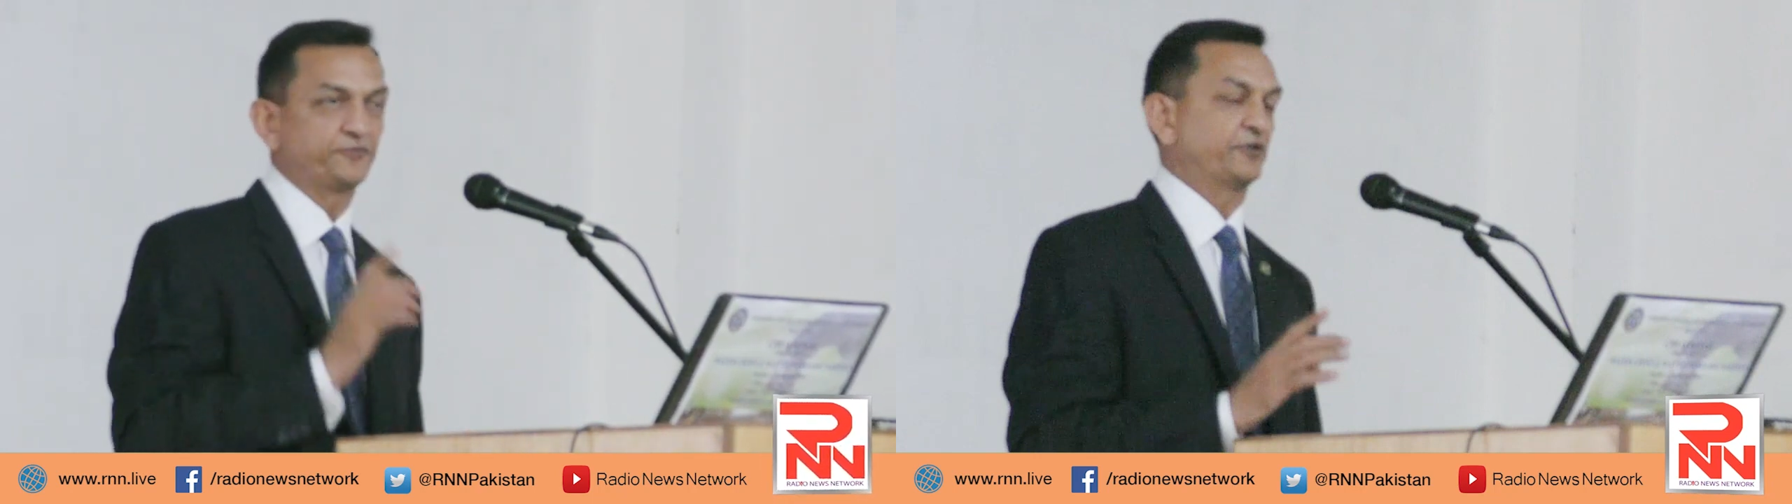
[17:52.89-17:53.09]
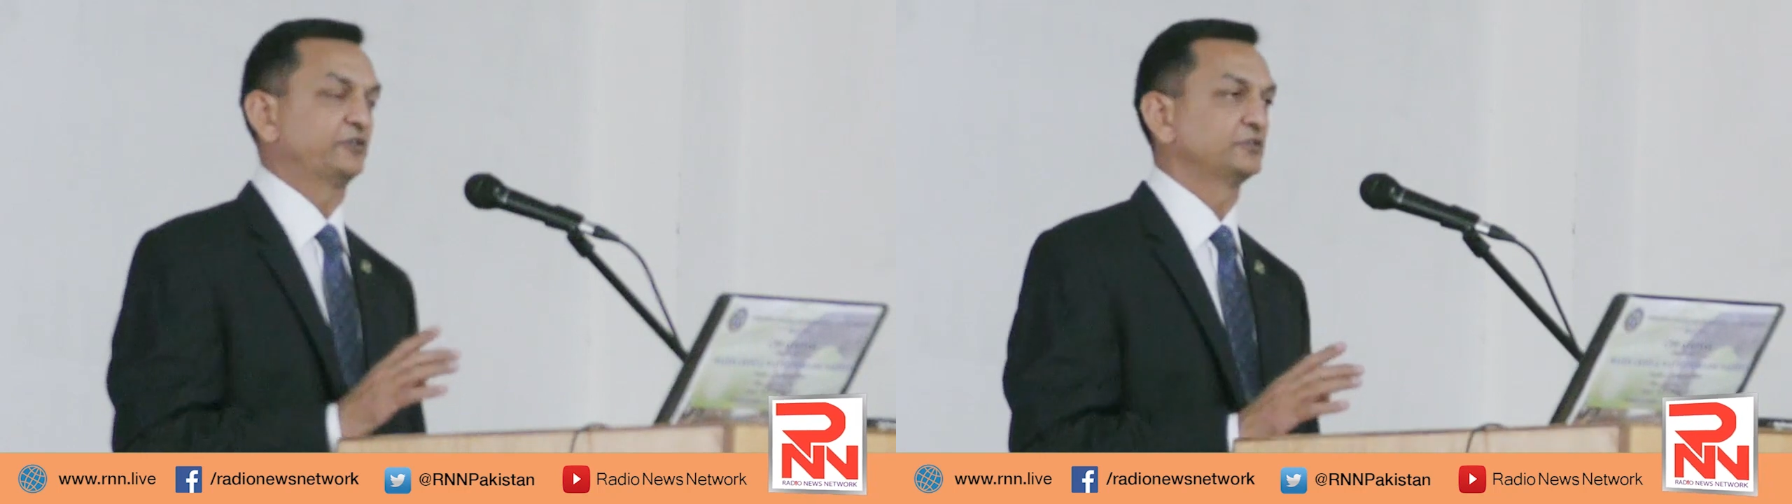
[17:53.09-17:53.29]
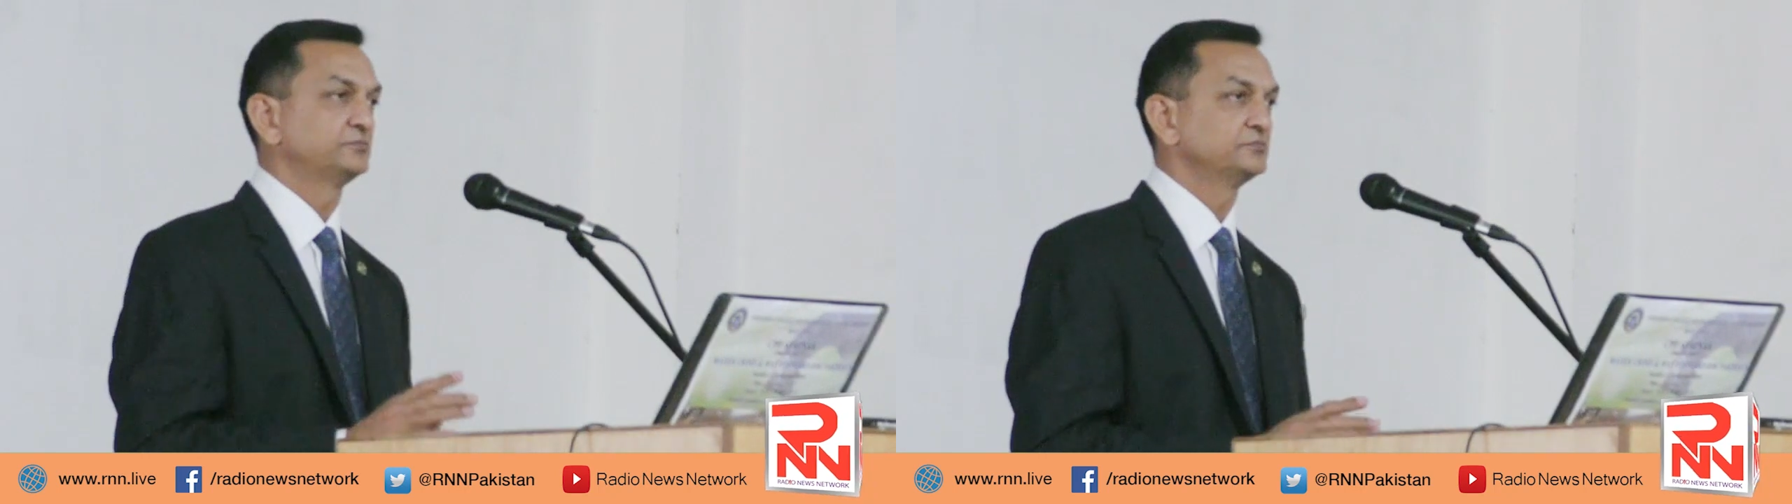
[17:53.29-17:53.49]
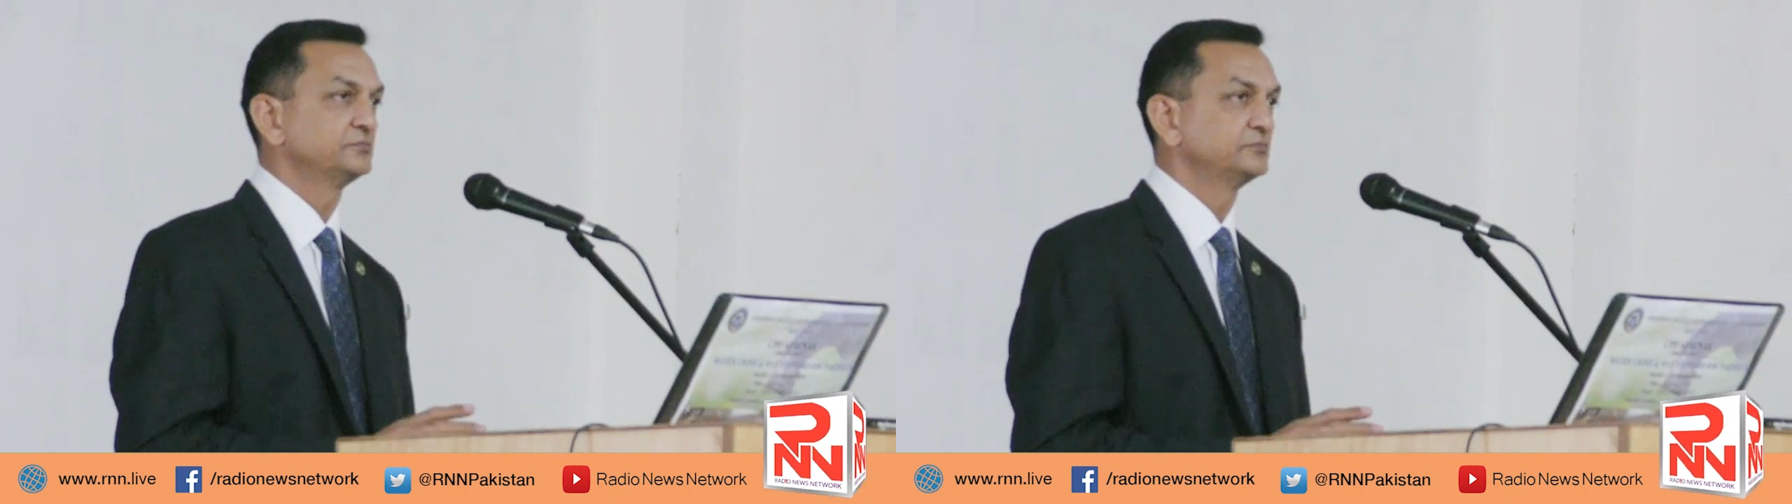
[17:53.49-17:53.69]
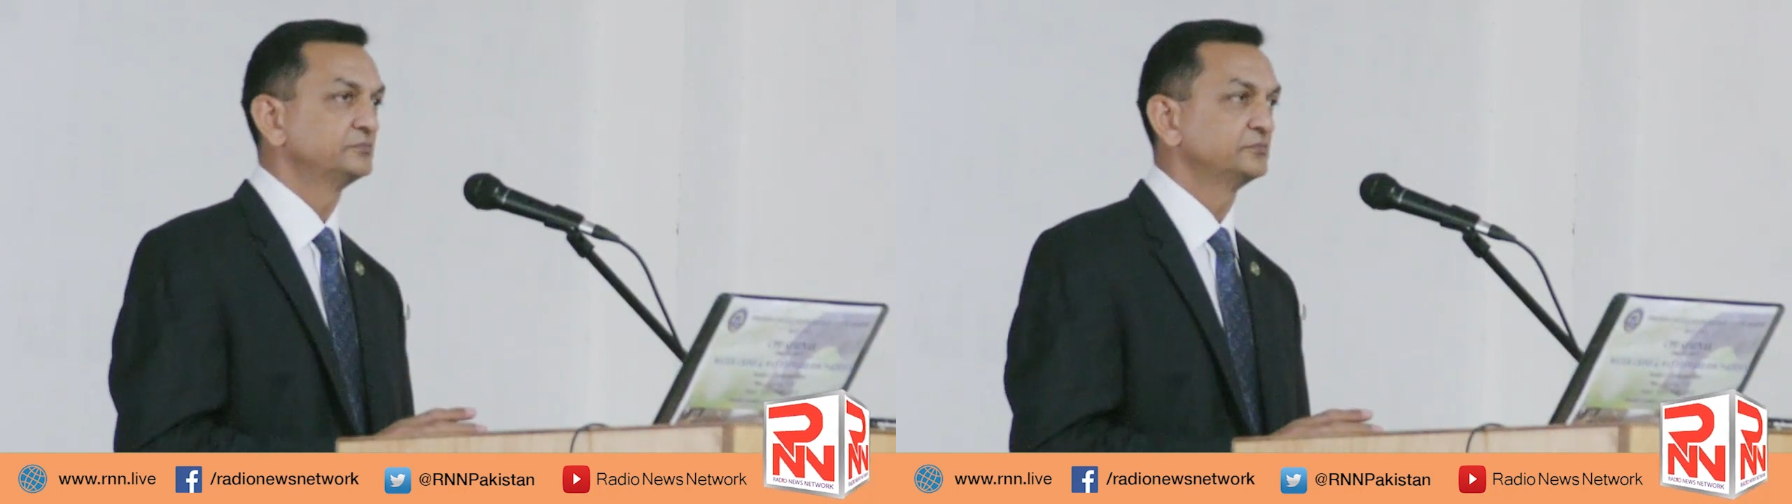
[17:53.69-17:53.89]
different.
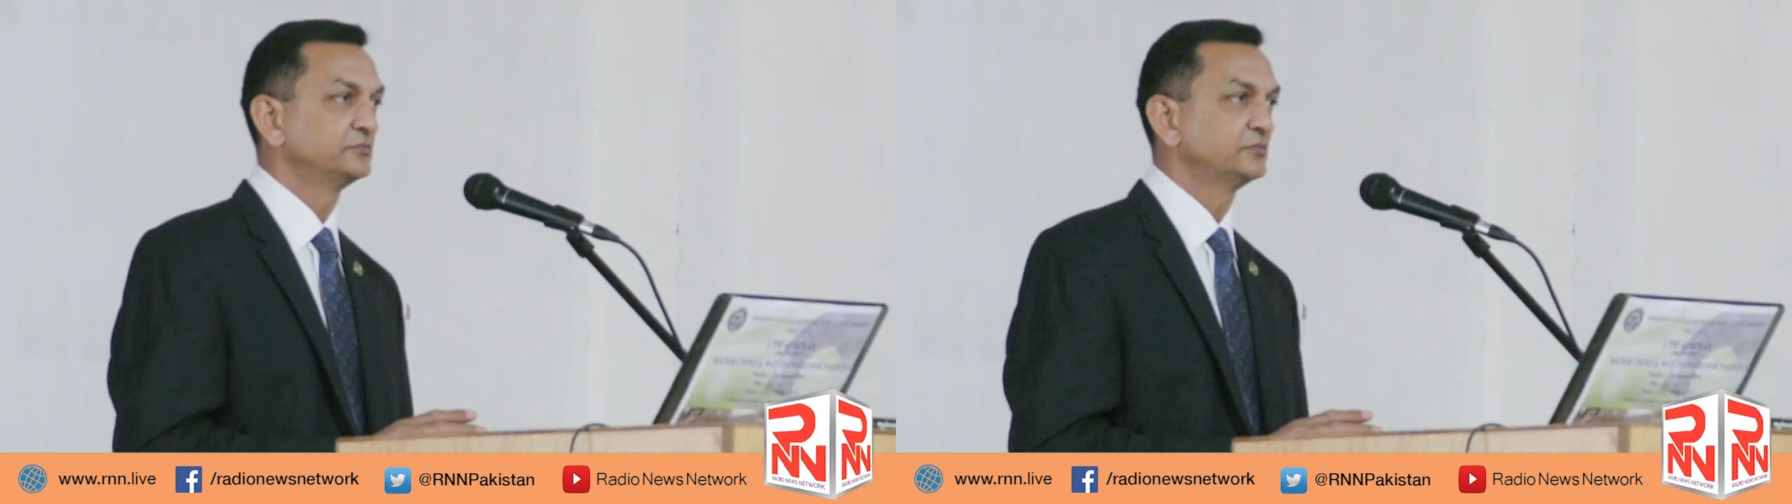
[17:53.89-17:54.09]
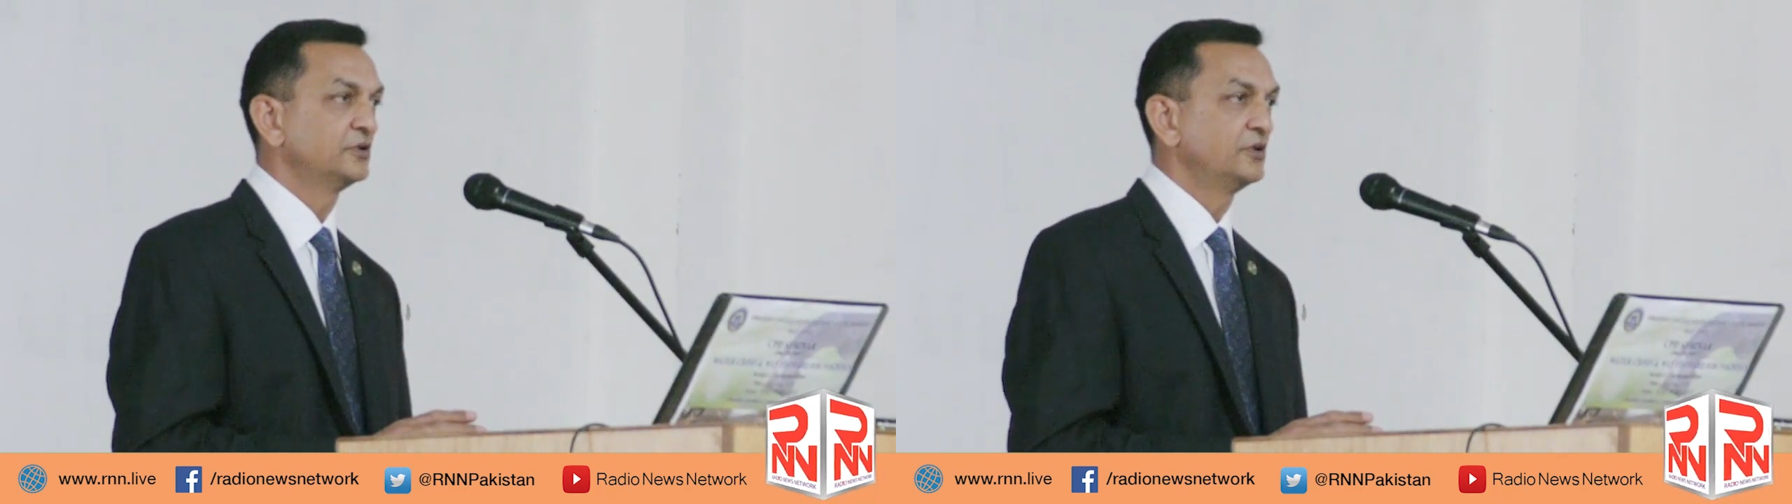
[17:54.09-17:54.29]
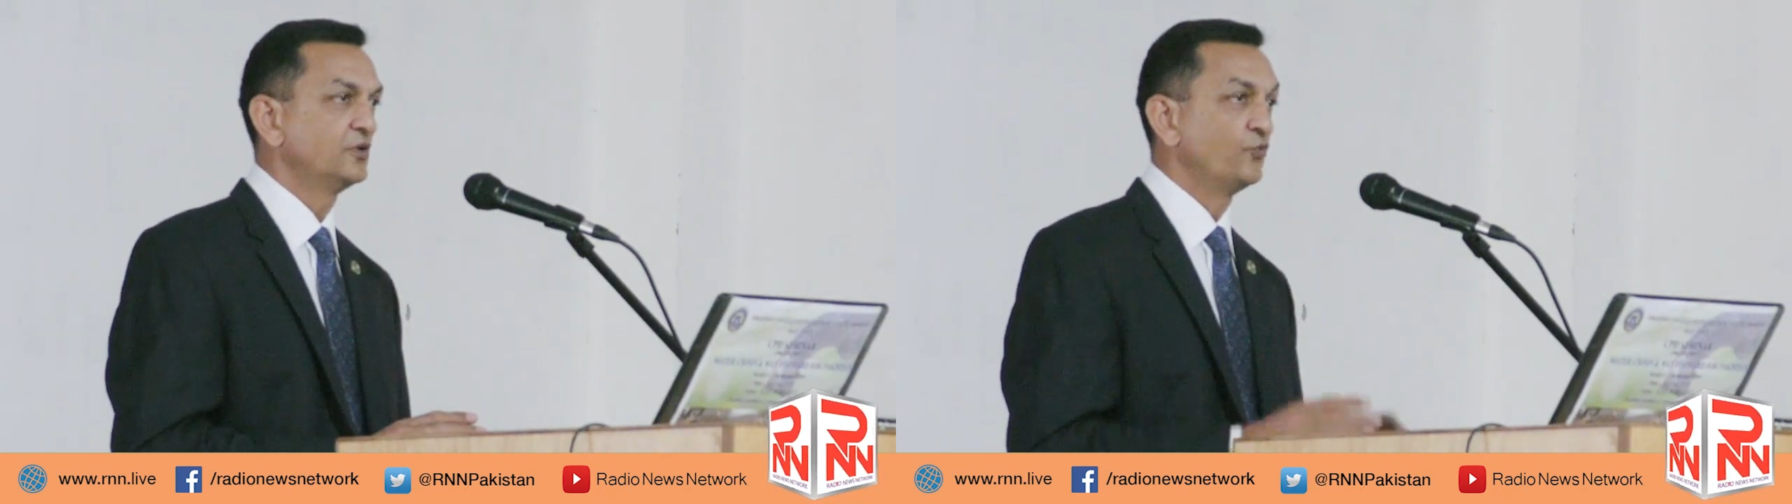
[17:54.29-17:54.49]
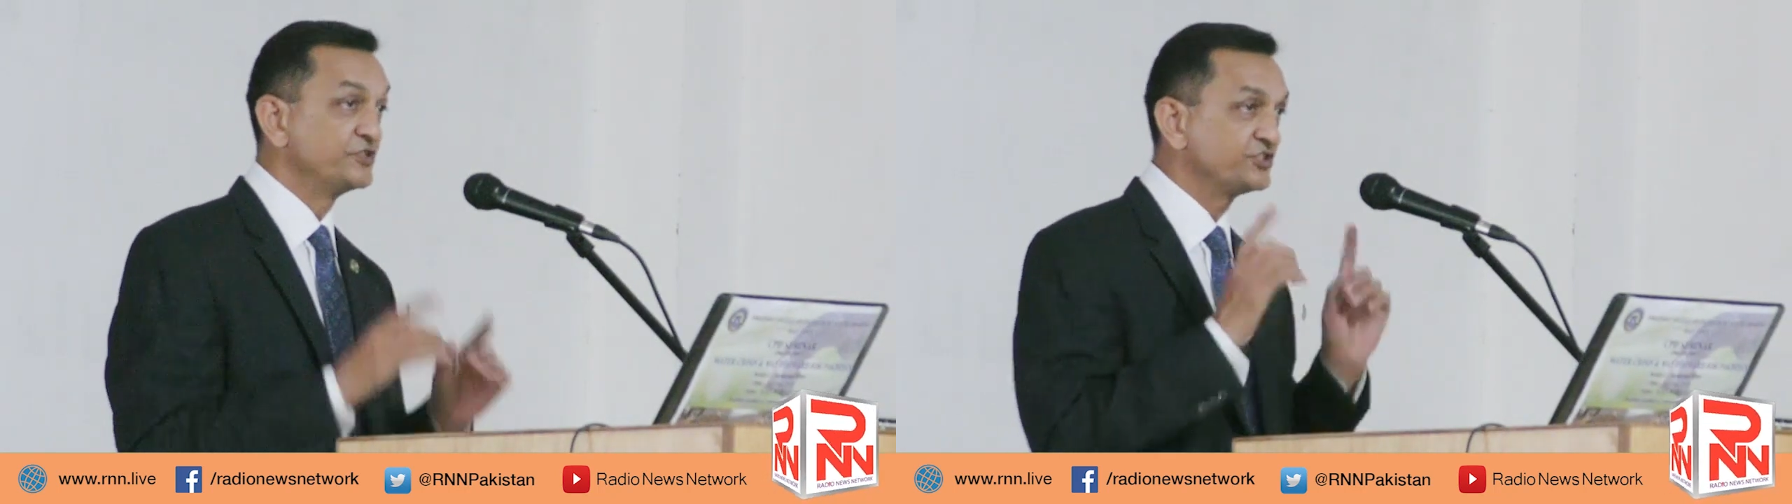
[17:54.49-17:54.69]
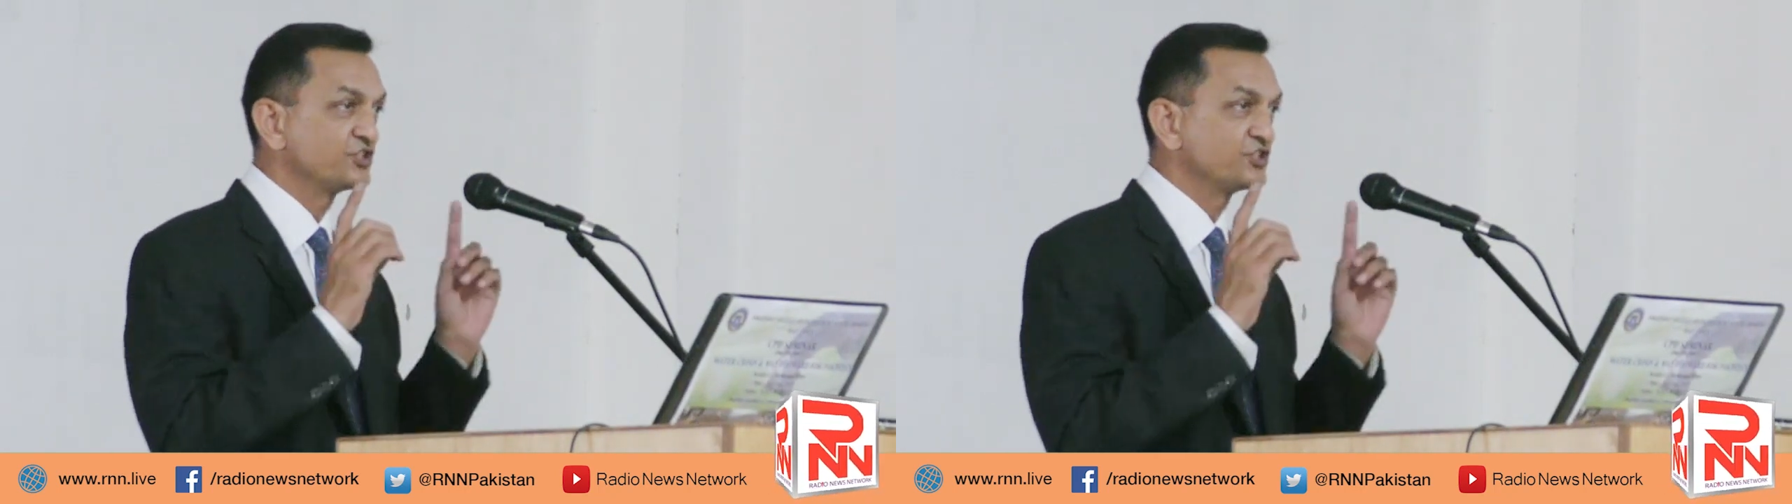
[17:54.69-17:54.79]
Which